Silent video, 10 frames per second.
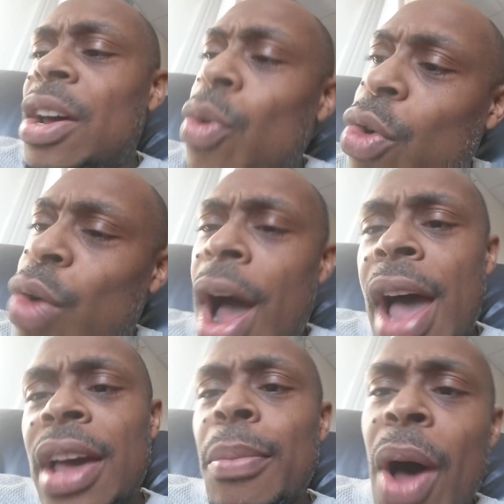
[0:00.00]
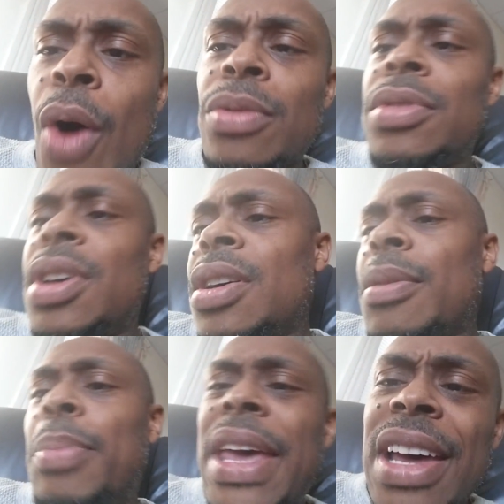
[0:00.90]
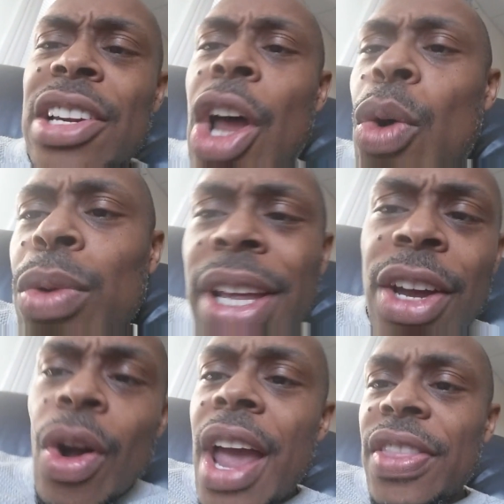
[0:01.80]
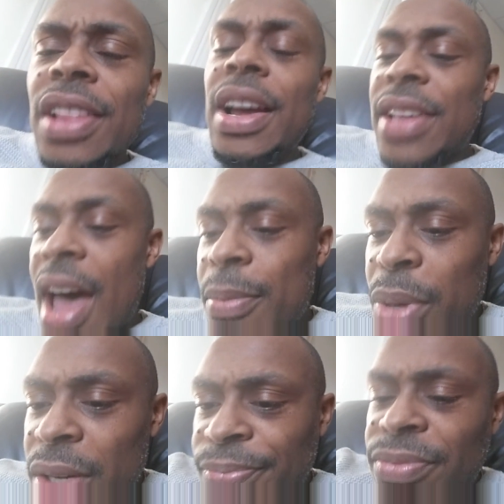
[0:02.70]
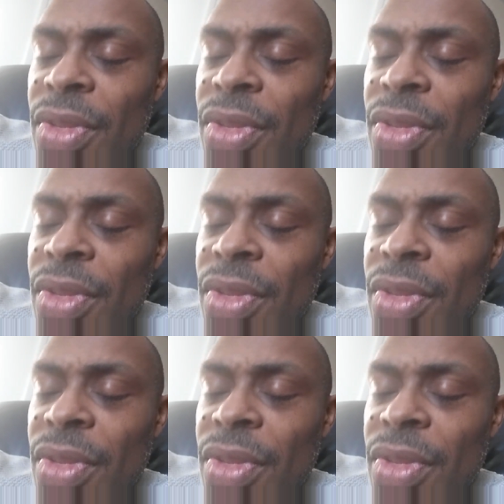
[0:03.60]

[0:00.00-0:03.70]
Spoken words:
I don't cry about being lonely or anything like that. But